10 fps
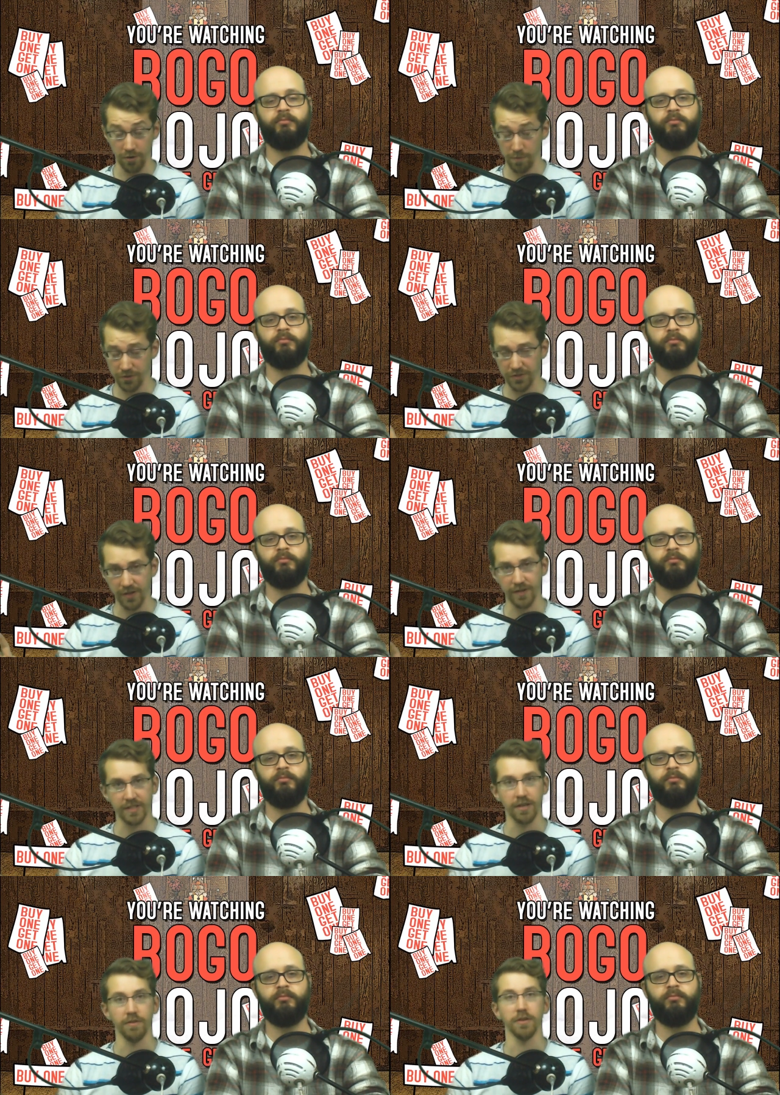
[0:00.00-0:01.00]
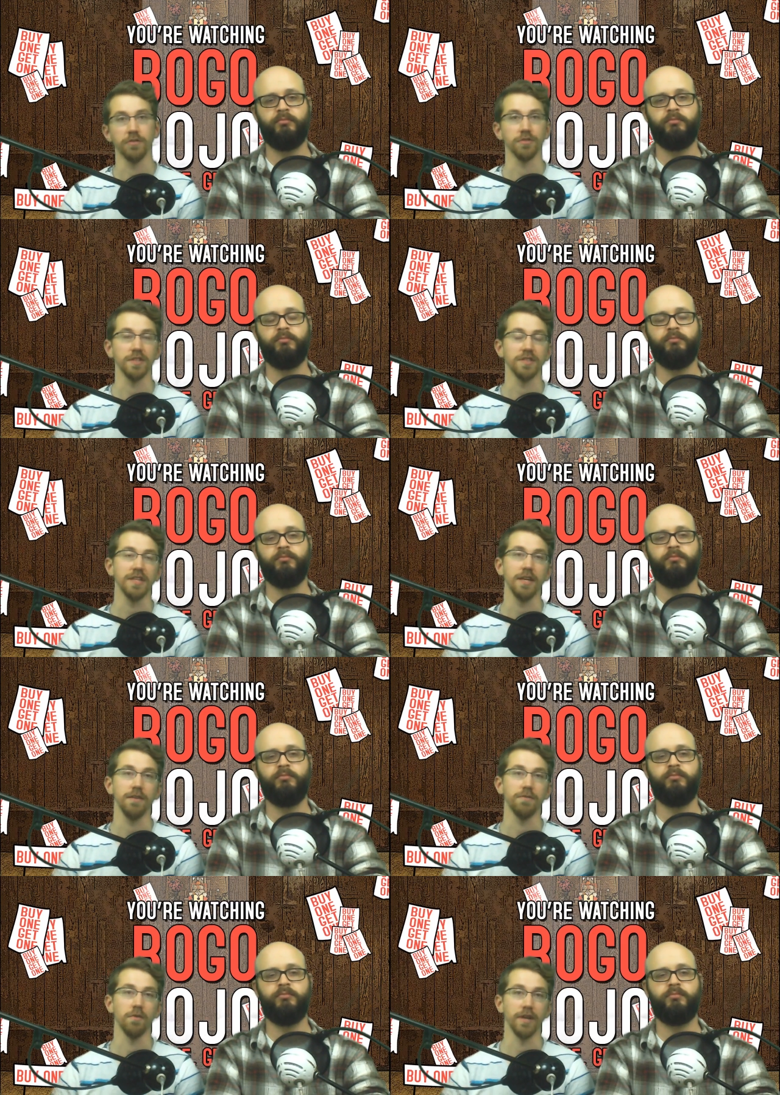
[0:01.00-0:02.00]
Speaker 1: normal series that you would usually
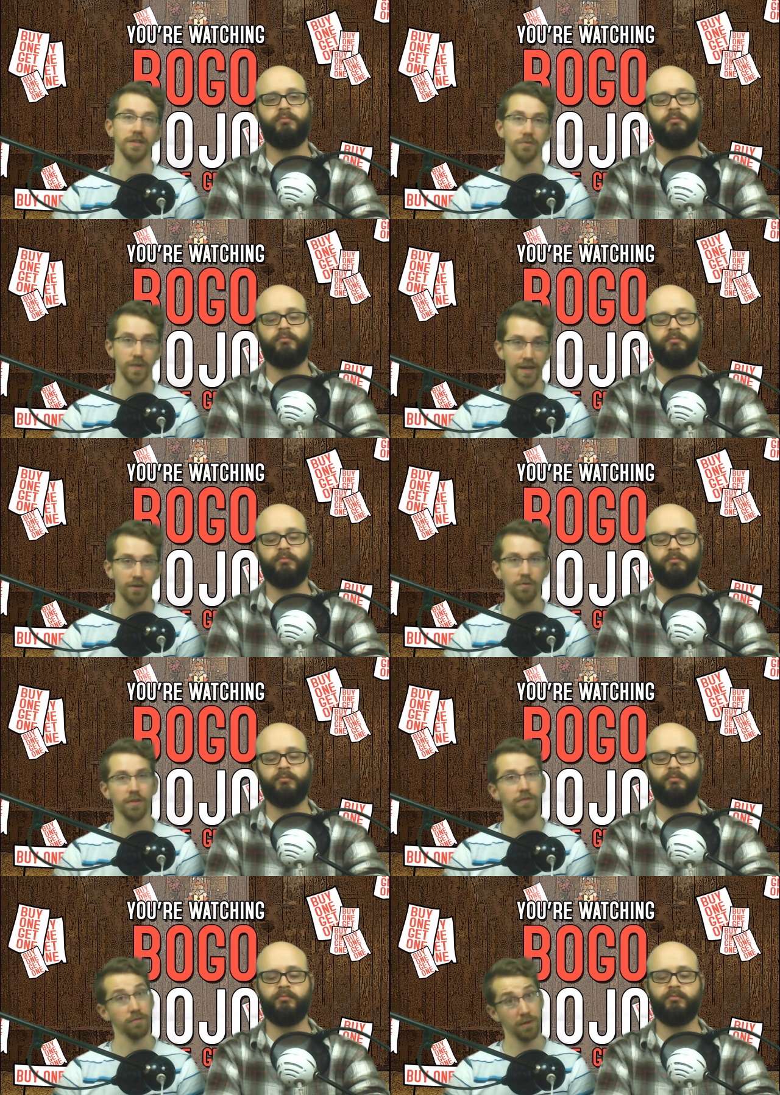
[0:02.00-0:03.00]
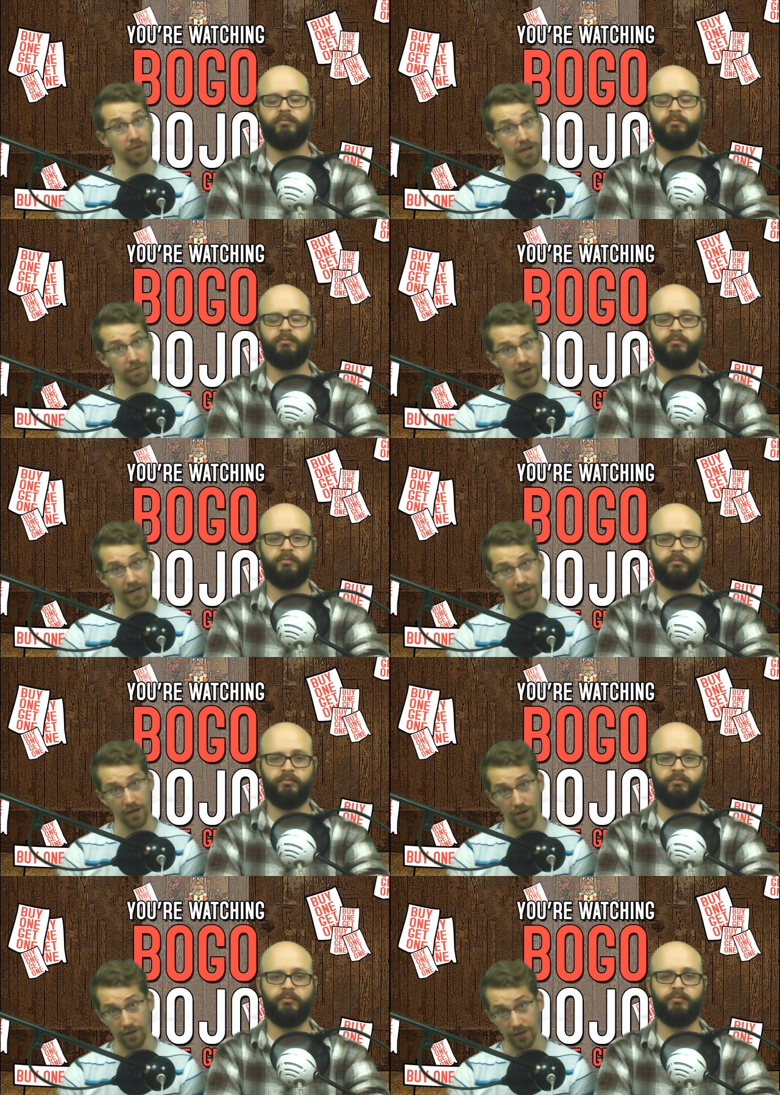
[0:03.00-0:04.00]
see 4 days a week with Free Play Friday
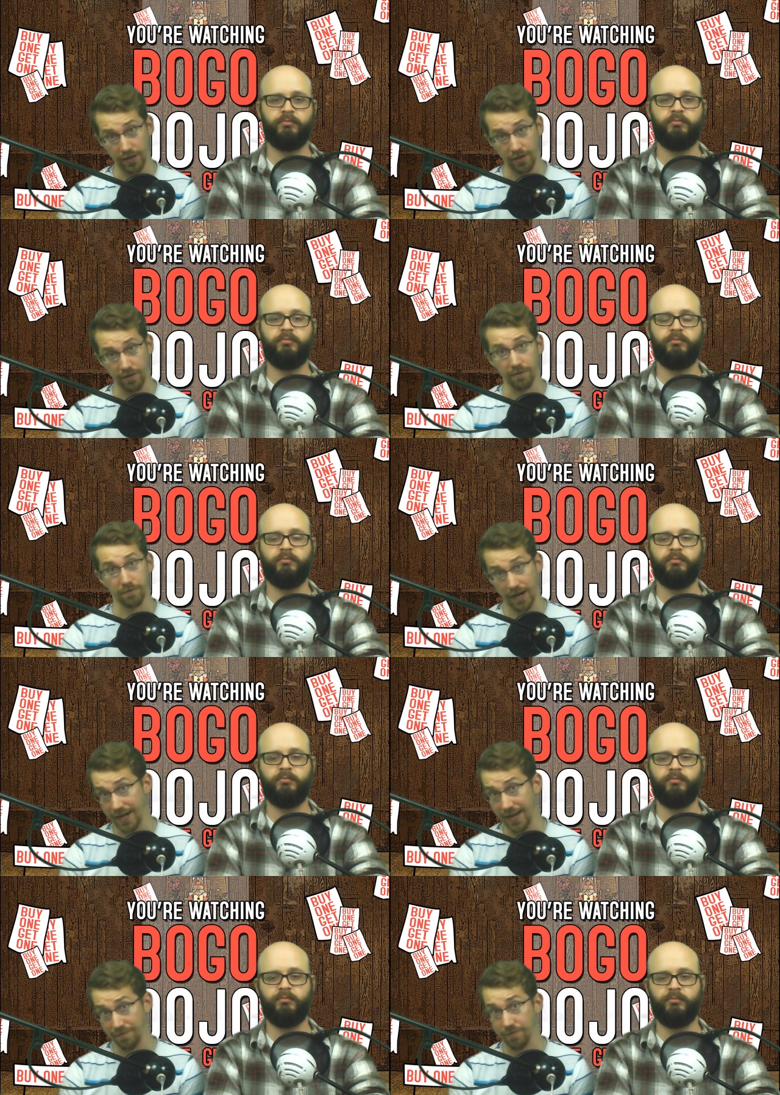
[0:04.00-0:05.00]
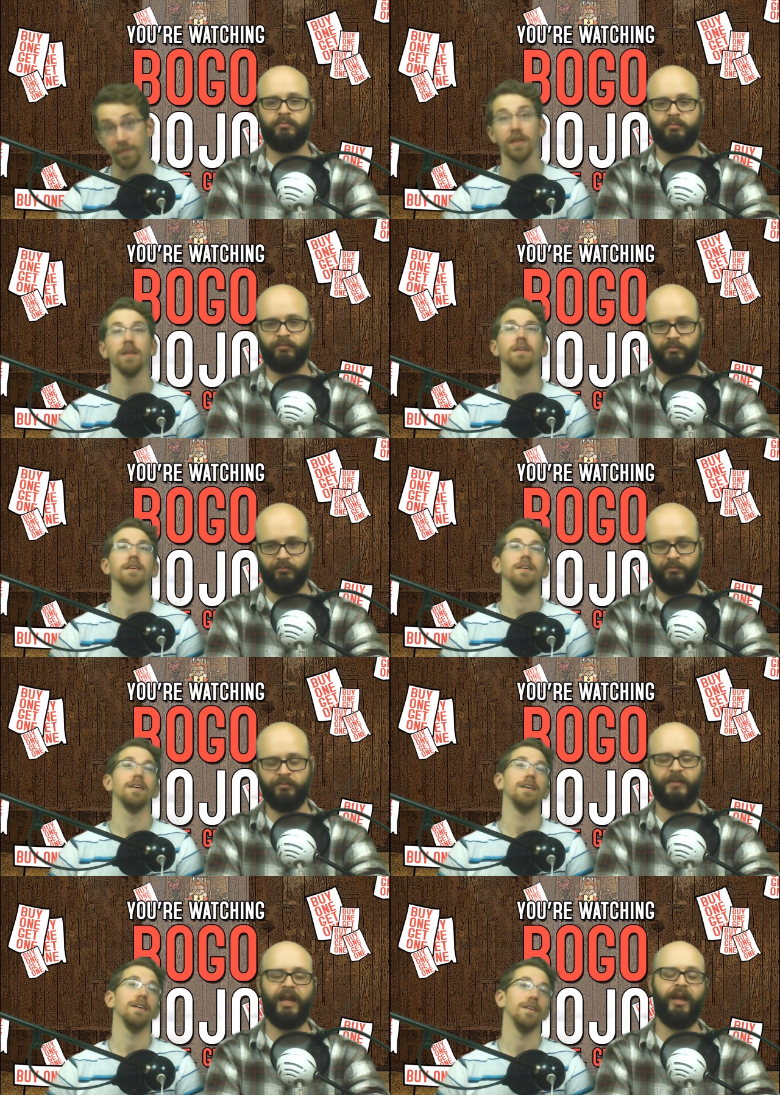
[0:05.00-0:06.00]
on Friday.
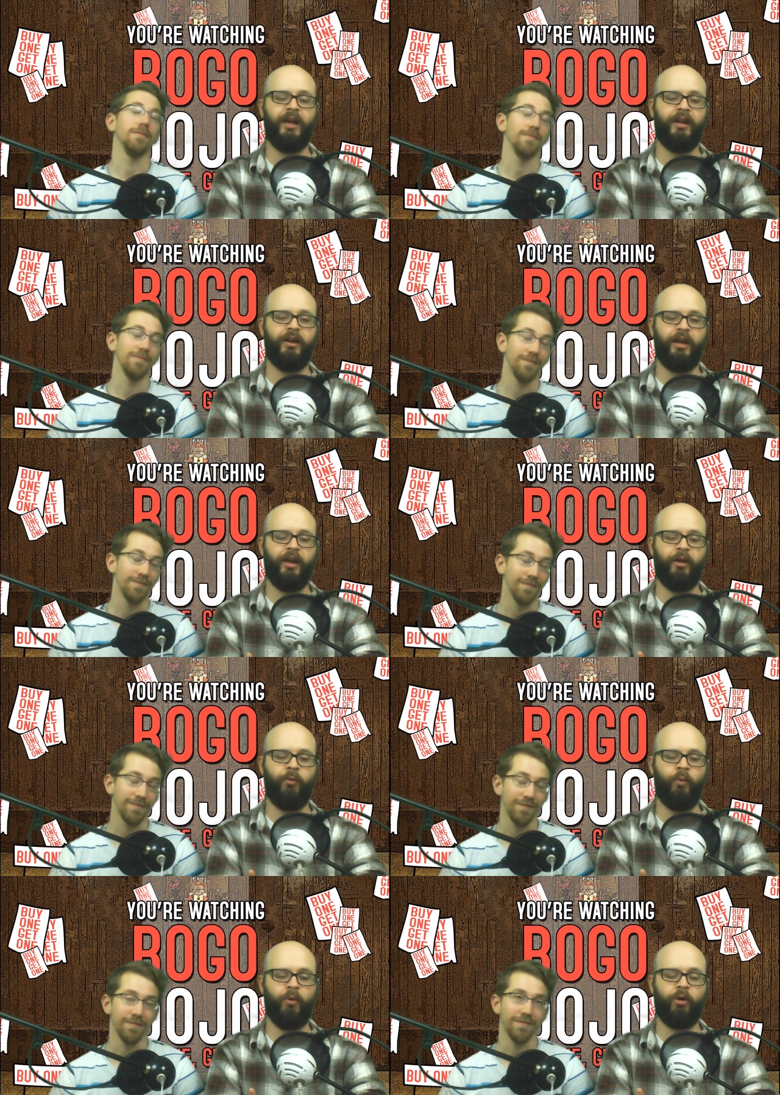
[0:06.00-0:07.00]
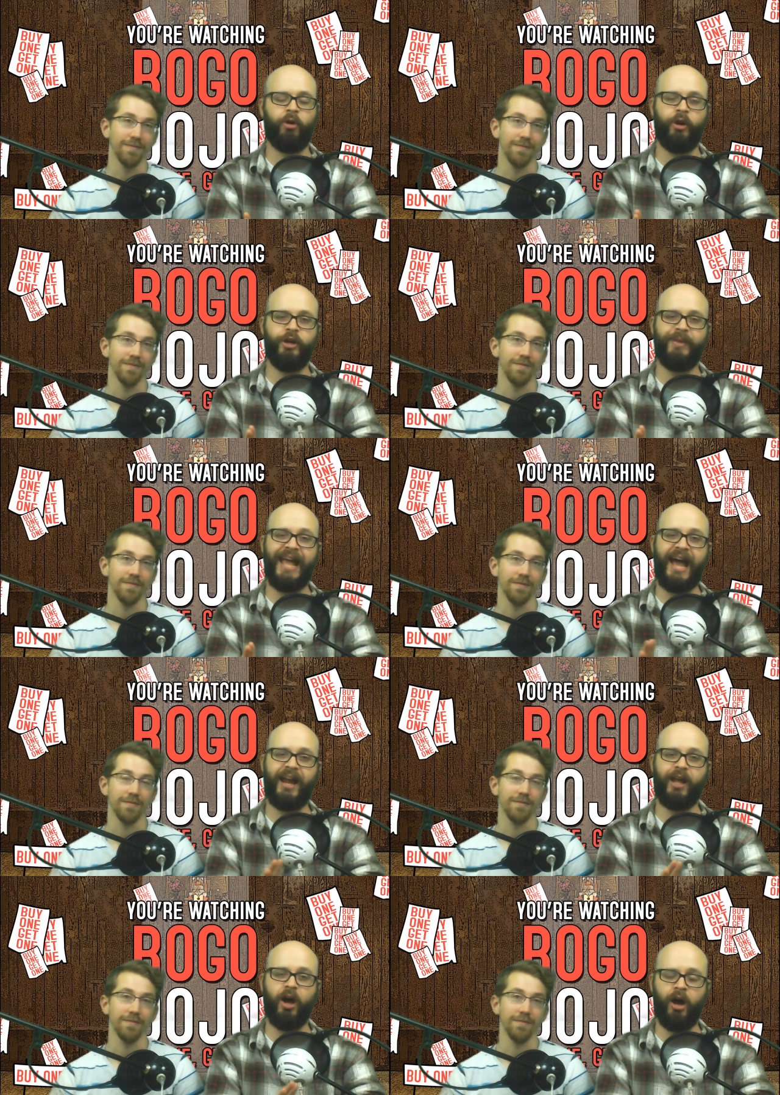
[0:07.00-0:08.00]
Speaker 2: And what we're going to be
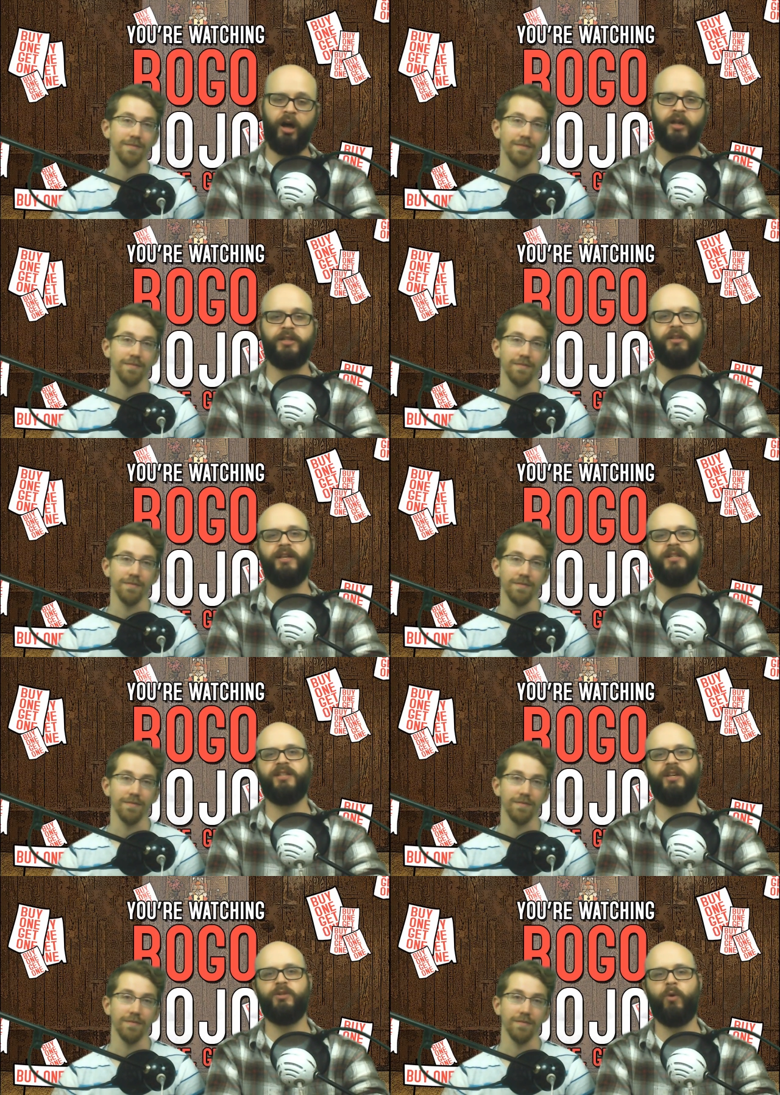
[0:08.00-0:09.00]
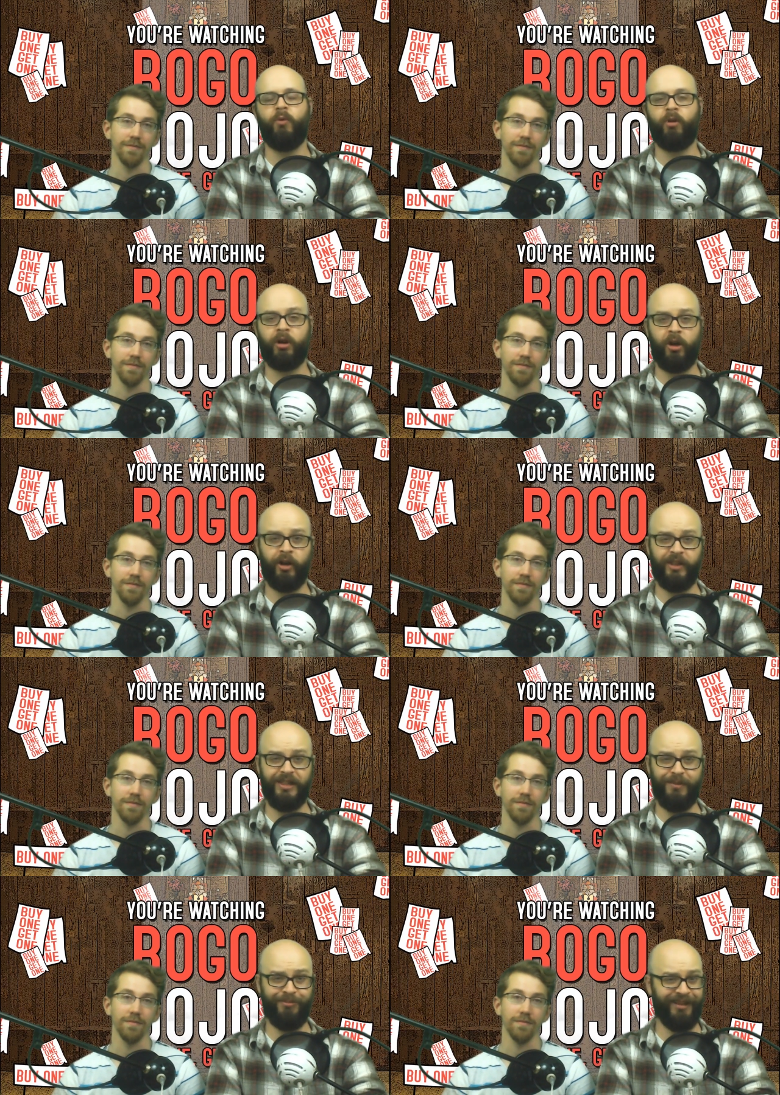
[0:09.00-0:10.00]
adding on to this is what we're calling
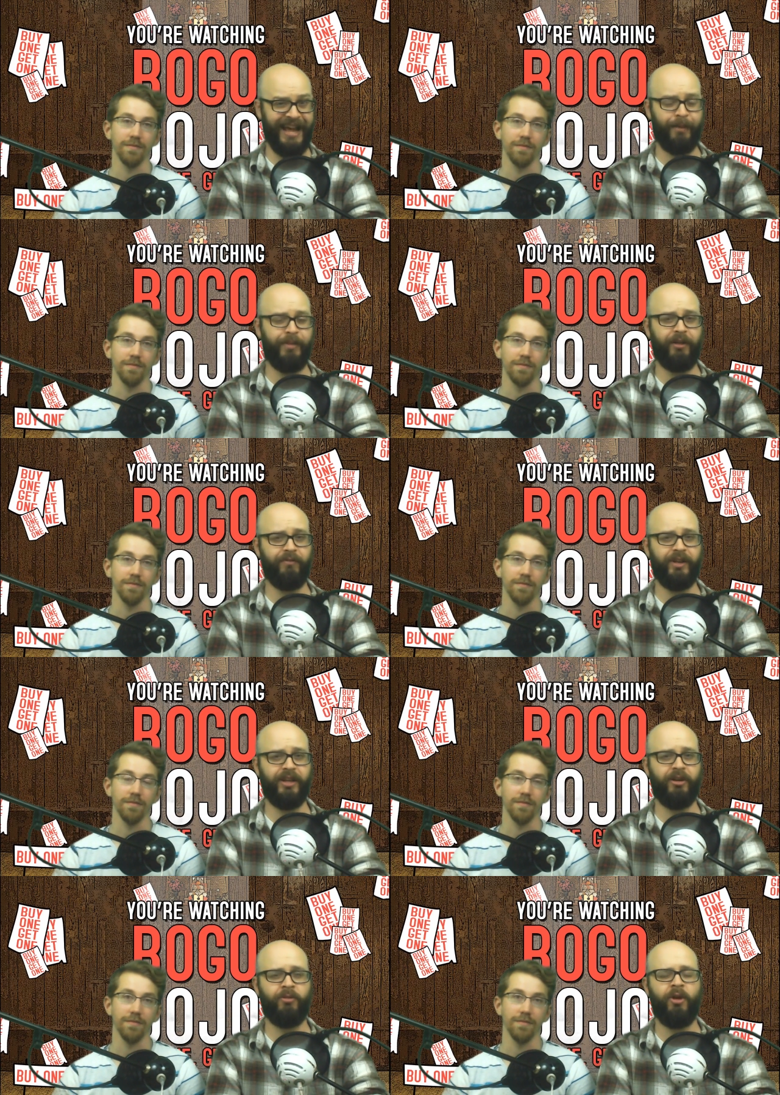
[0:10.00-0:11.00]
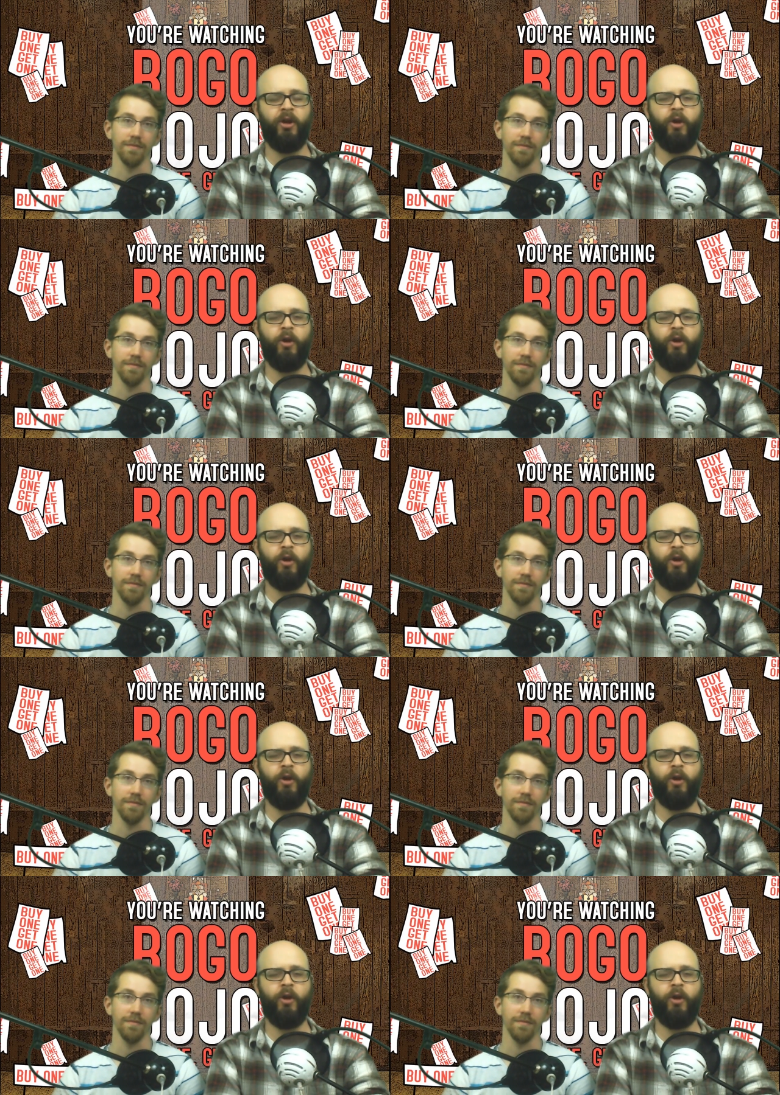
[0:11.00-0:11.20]
the Black Belt video,